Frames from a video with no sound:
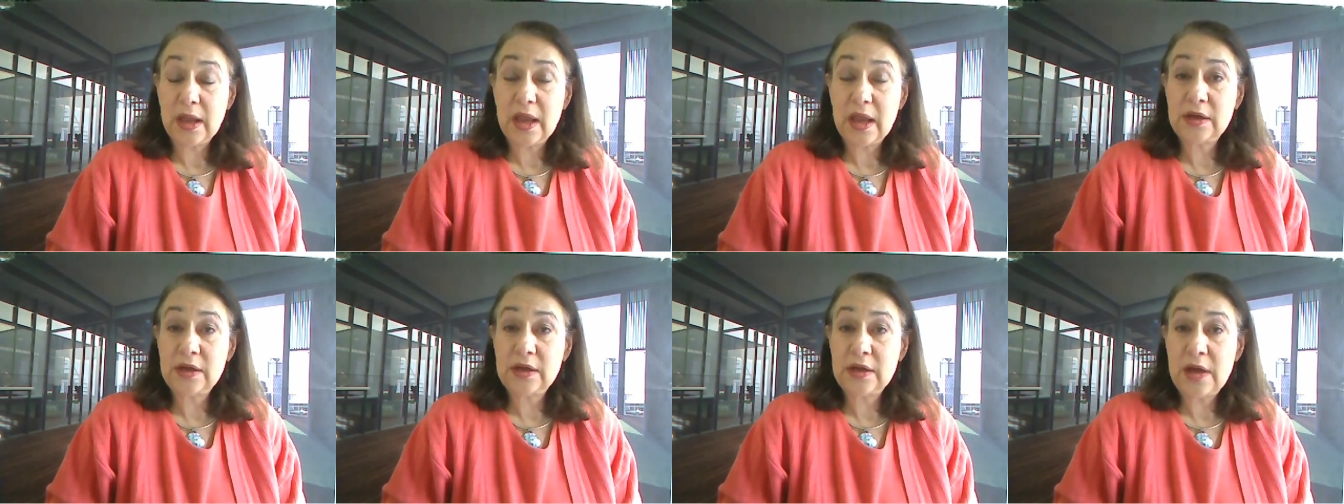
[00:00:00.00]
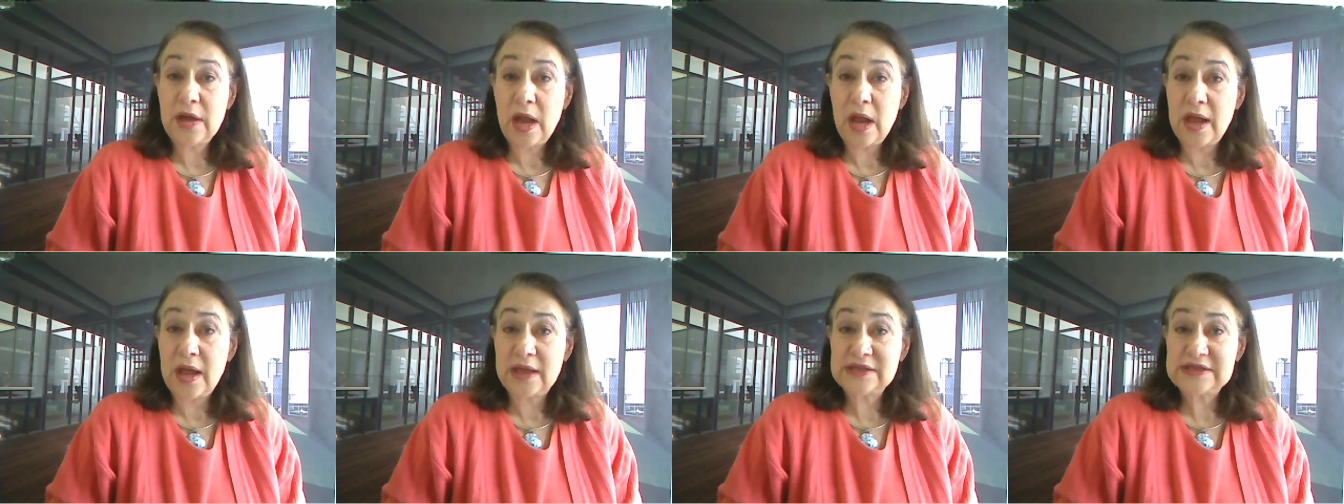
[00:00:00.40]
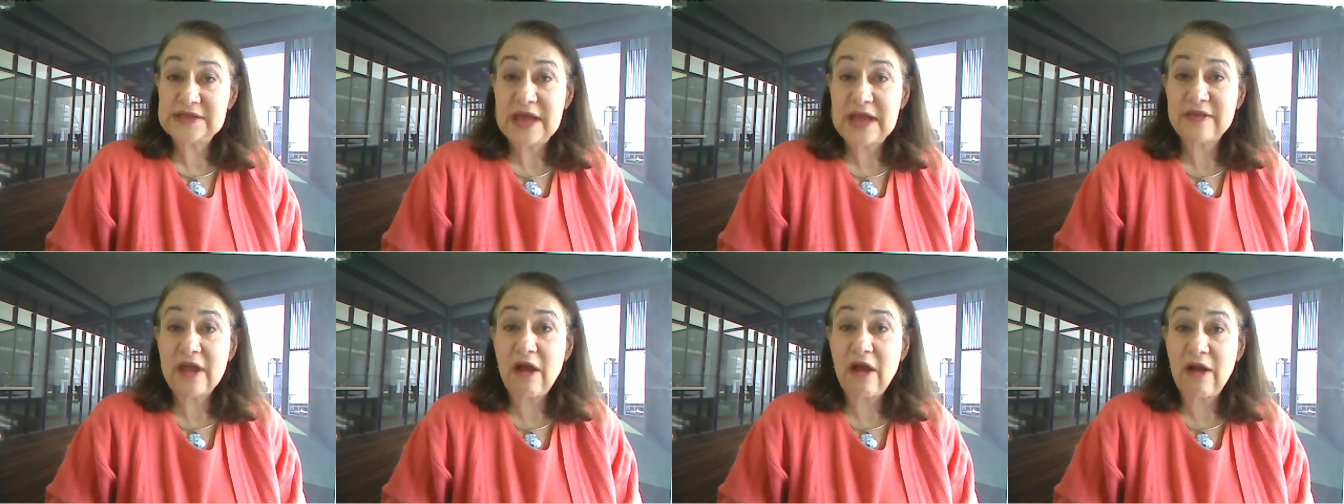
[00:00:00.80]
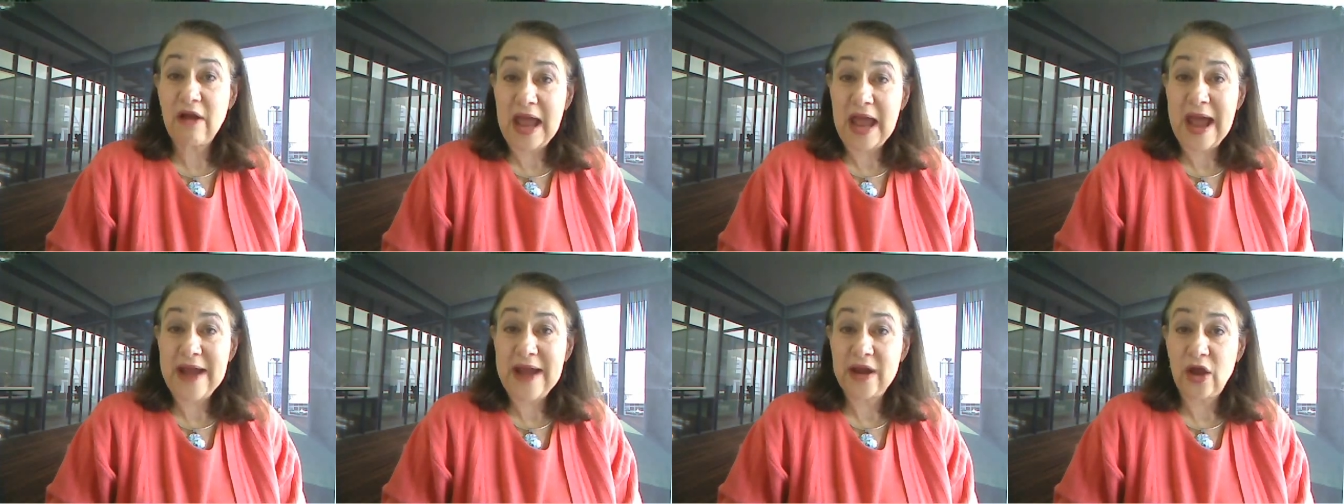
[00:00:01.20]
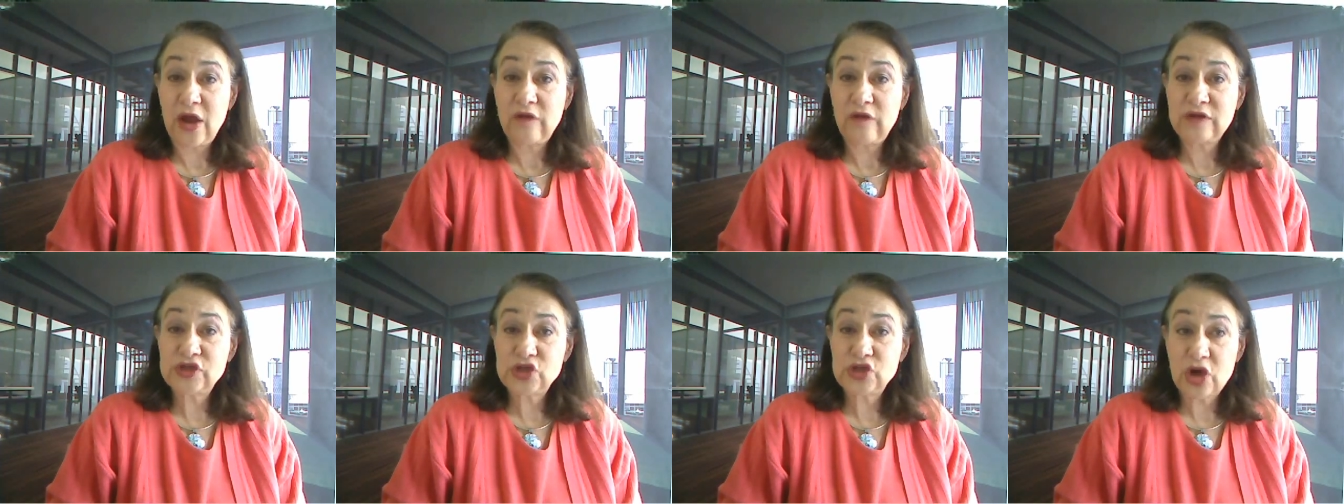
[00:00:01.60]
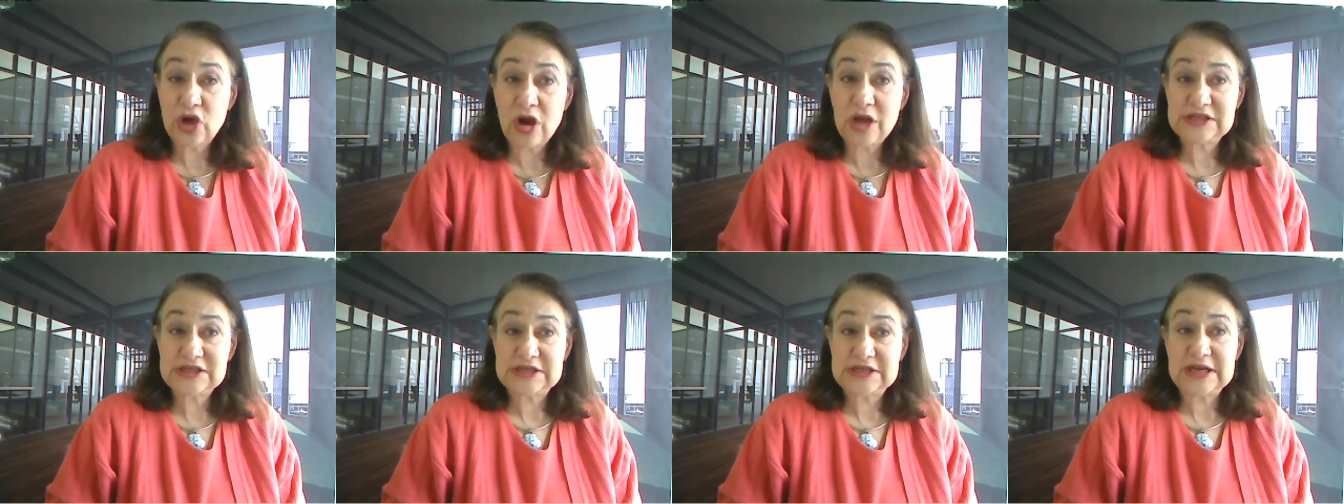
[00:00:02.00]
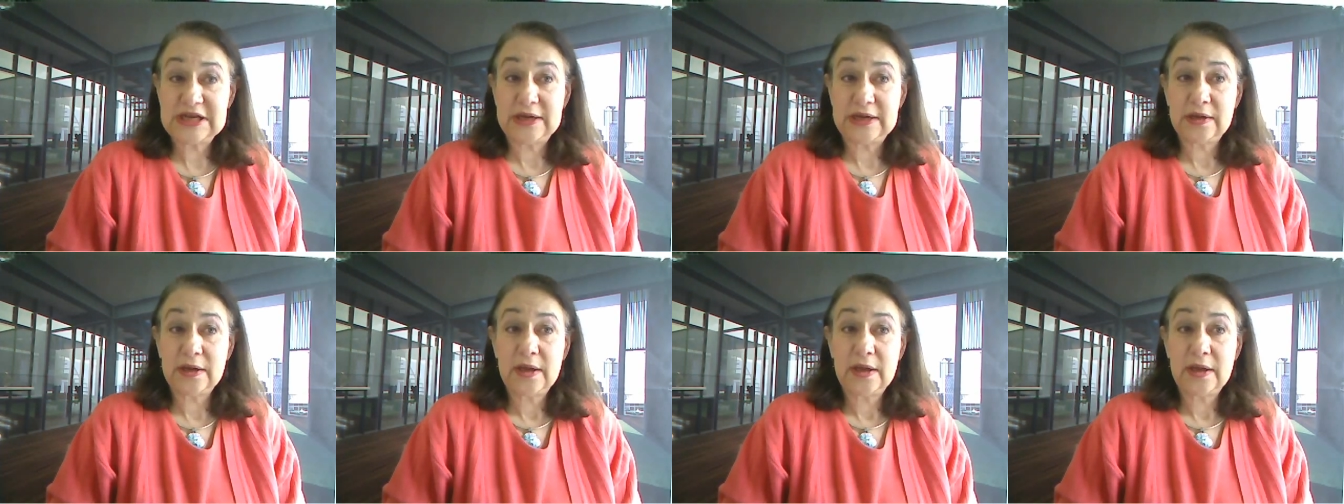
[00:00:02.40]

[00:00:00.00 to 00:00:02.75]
in uh, South Carolina over Charleston.